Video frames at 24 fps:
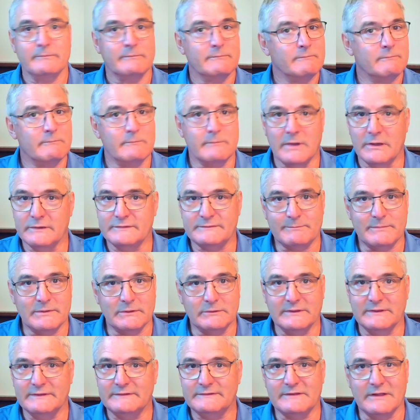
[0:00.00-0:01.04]
Most
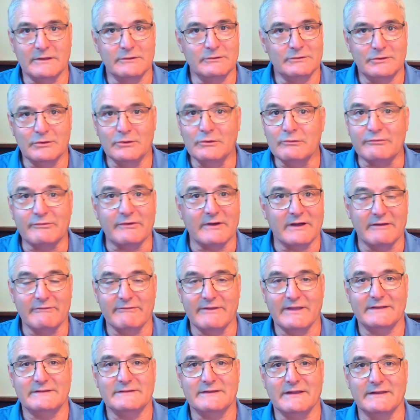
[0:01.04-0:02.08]
buildings don't do 5
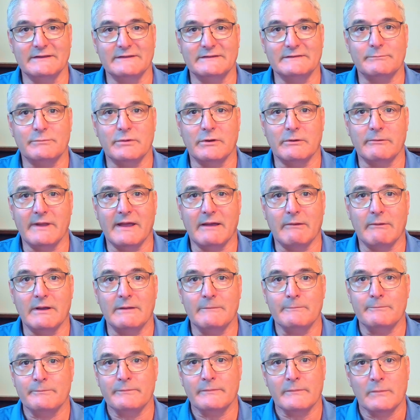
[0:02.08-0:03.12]
air changes per hour.
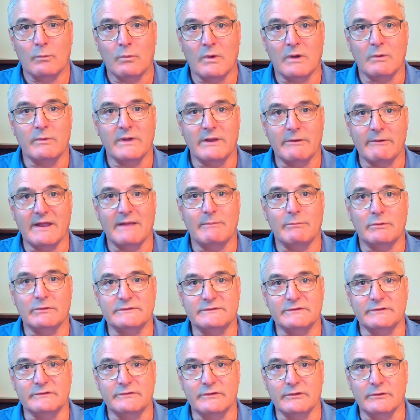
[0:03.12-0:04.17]
What we're able
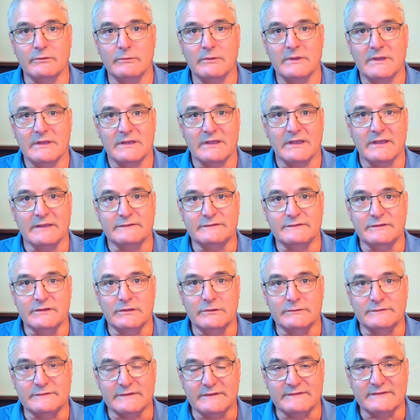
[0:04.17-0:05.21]
to do is
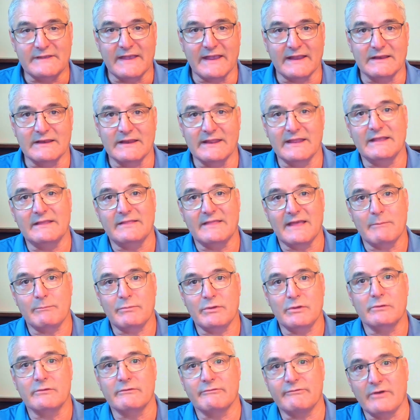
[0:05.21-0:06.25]
use a technique that
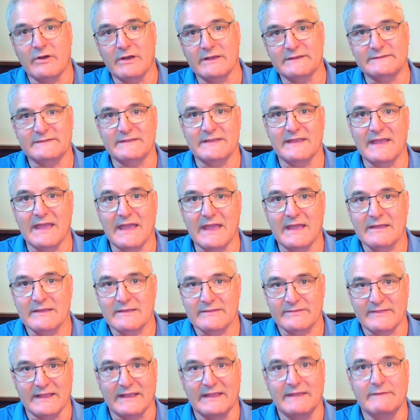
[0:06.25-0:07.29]
purifies the air
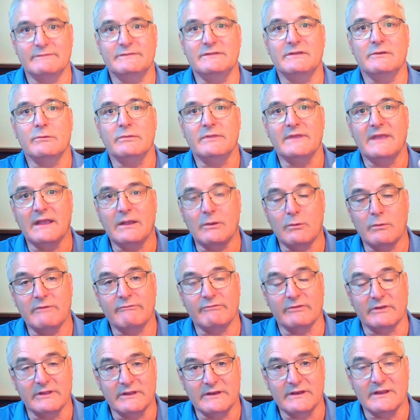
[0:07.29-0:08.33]
that gives you the
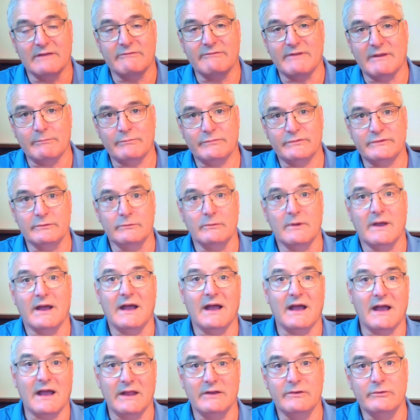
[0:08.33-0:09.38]
equivalent of up to
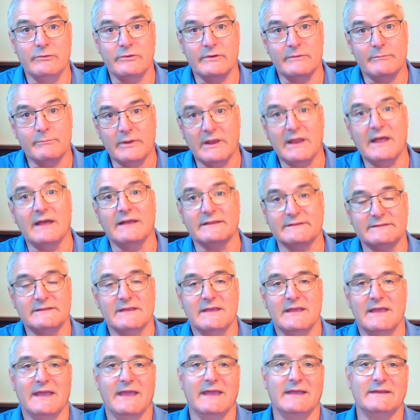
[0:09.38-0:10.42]
100 plus
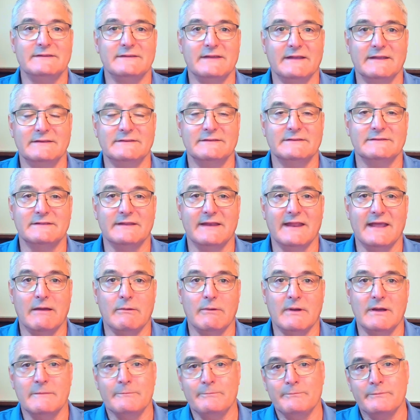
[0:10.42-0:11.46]
air changes an
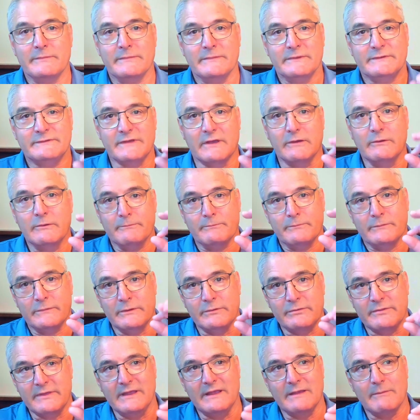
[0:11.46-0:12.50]
hour. So you
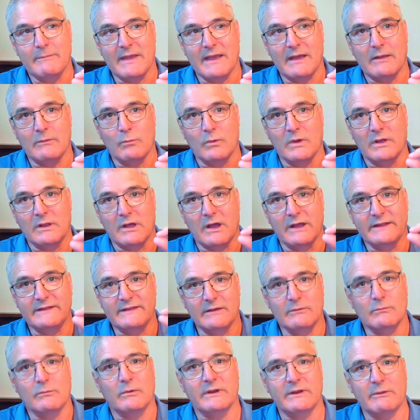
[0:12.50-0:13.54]
think about, well, I
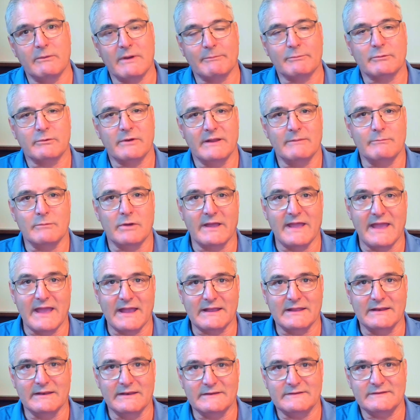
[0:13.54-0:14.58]
don't want to upgrade my air
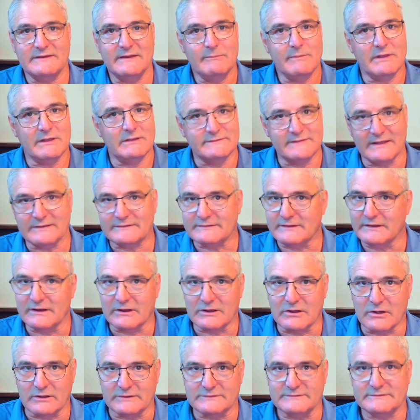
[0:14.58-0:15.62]
conditioning because that's going to
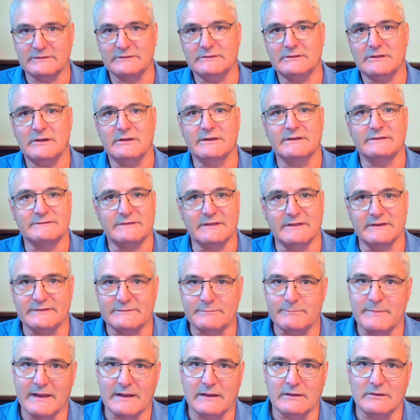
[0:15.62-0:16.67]
cost a lot. It's going to
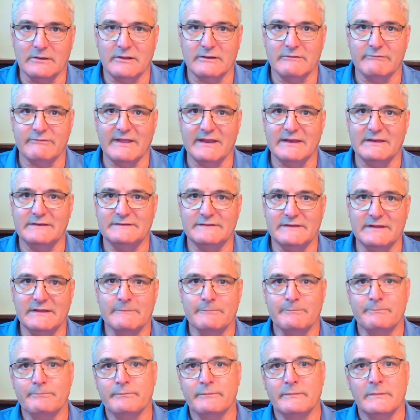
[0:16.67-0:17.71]
spend a lot of energy.
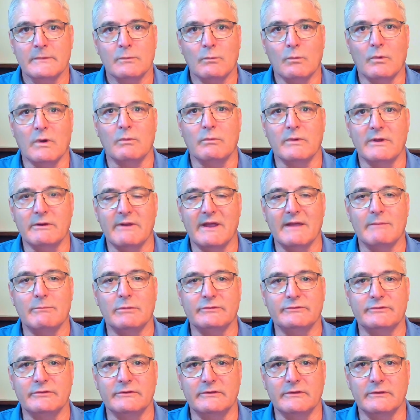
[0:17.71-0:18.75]
What we're able
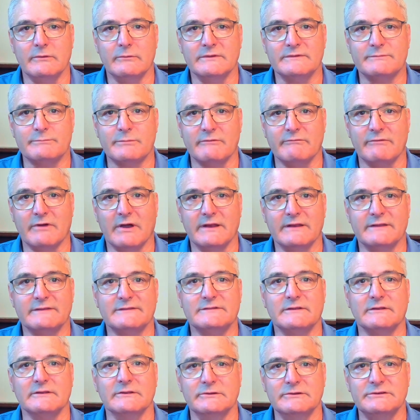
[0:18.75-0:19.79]
to do is provide a
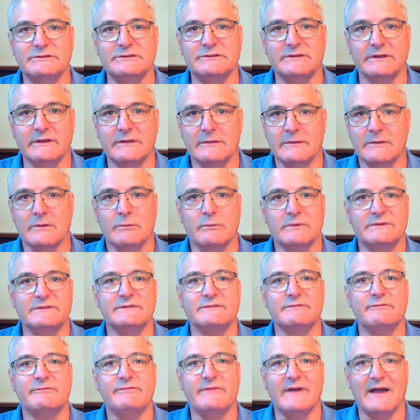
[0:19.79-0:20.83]
solution which is
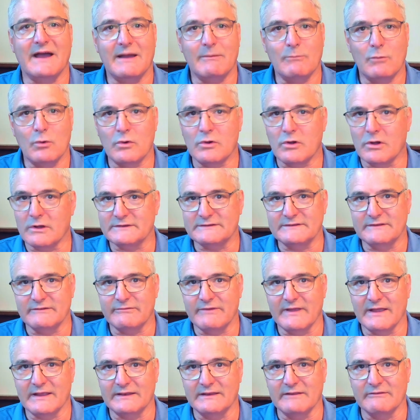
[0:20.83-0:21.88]
far more cost
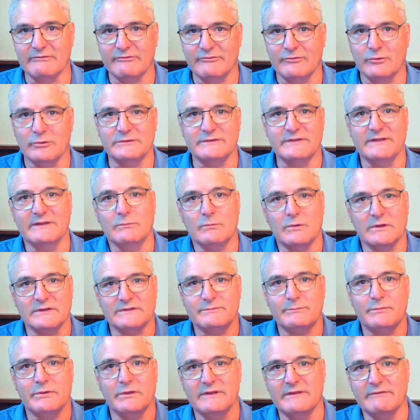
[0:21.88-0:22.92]
effective. 14 watts
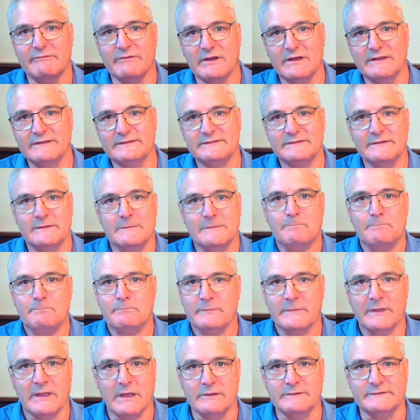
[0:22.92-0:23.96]
per device
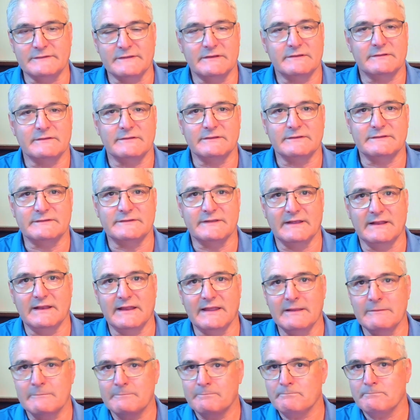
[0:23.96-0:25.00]
goes into the ceiling.
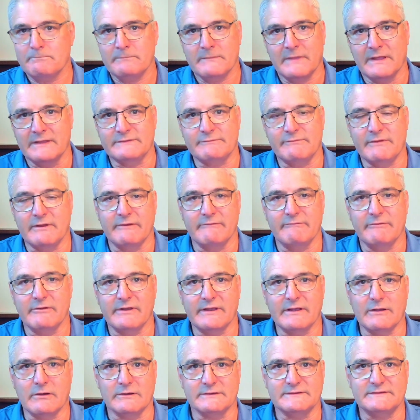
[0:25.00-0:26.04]
It's very, very
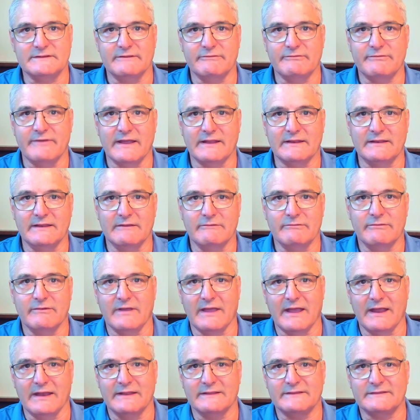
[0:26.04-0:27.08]
cost effective,
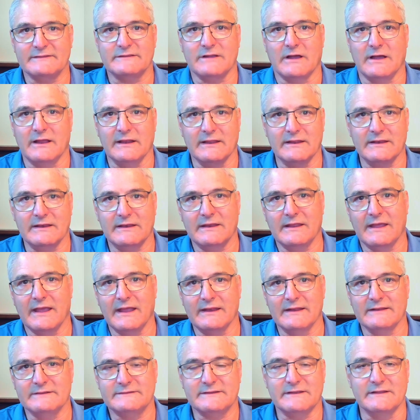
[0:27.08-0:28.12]
and it's silent, and
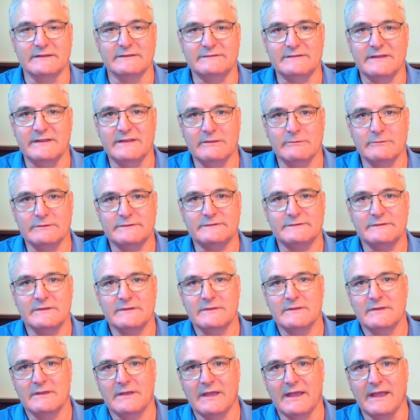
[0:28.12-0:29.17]
it's continuous,
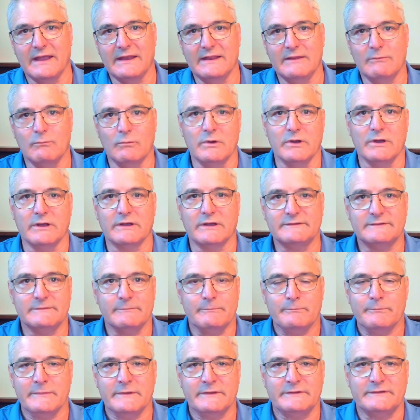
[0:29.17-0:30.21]
and it works.
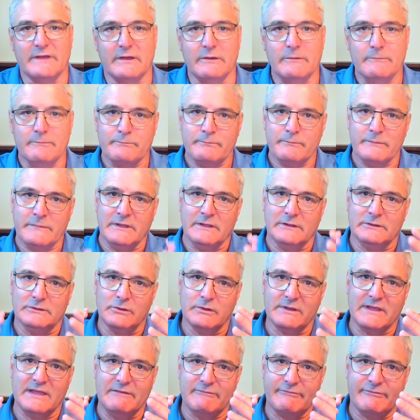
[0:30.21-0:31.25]
So you're
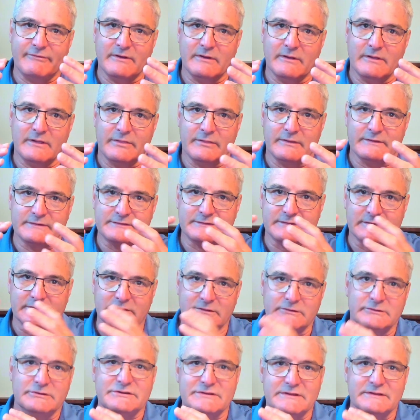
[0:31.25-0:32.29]
looking for the
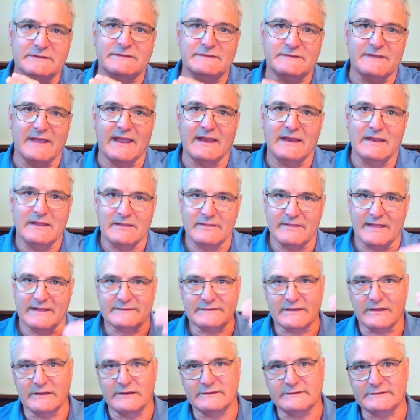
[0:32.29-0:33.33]
solution set that's
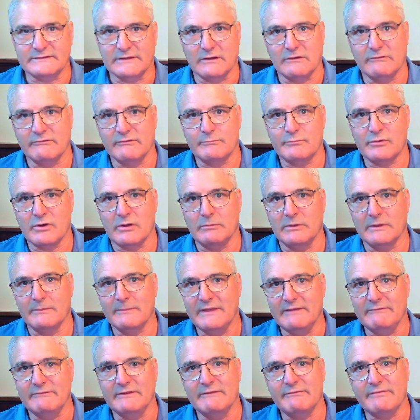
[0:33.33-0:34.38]
going to solve a problem,
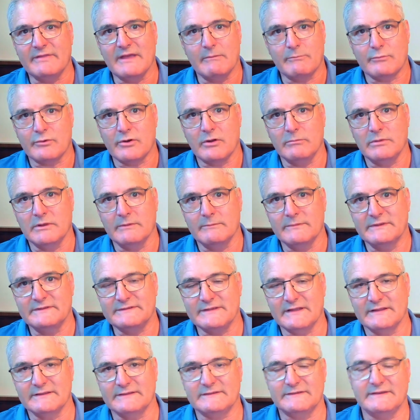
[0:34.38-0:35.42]
even if that problem is
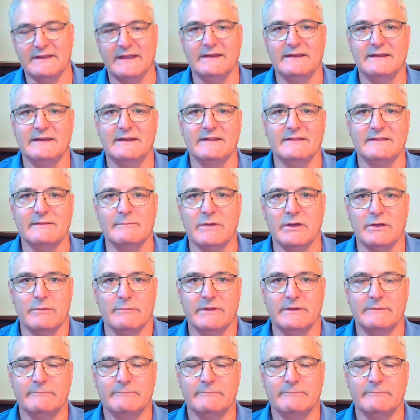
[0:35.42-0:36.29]
unstated at the moment.